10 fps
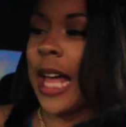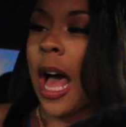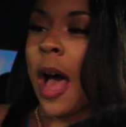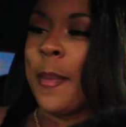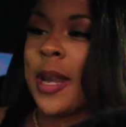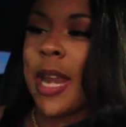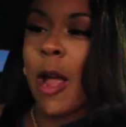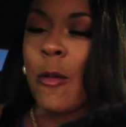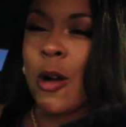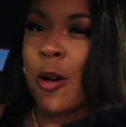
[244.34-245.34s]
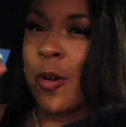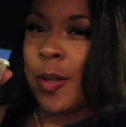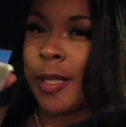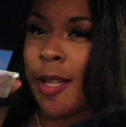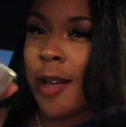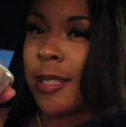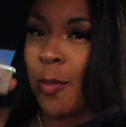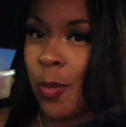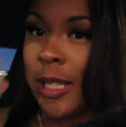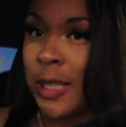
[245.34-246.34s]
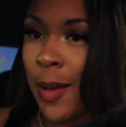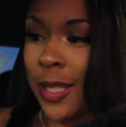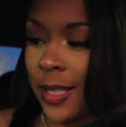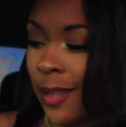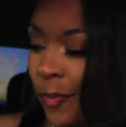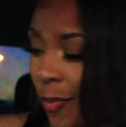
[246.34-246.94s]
habanero sauce, it's really spicy.